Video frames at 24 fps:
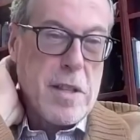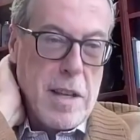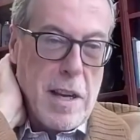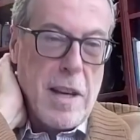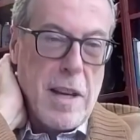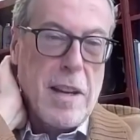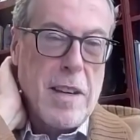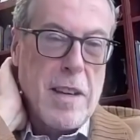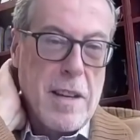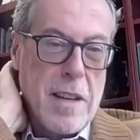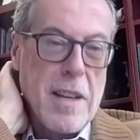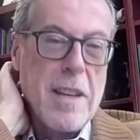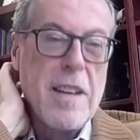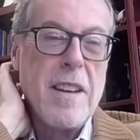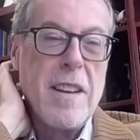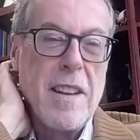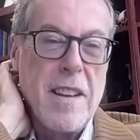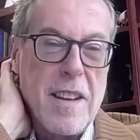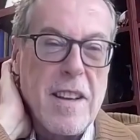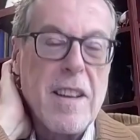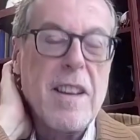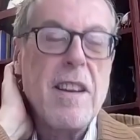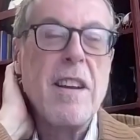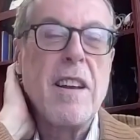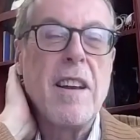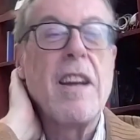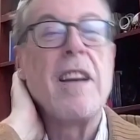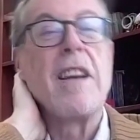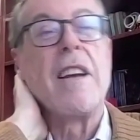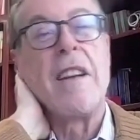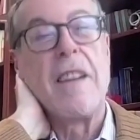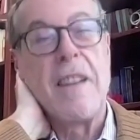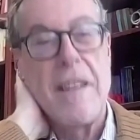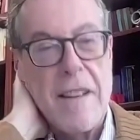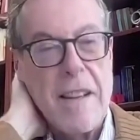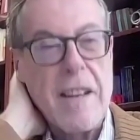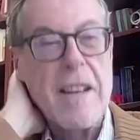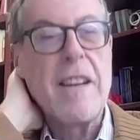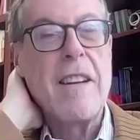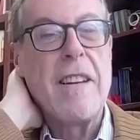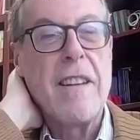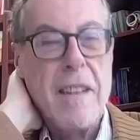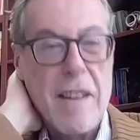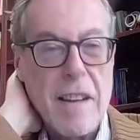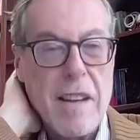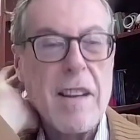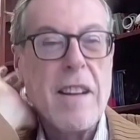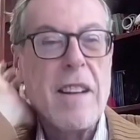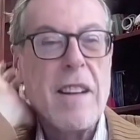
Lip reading: is the formal form, and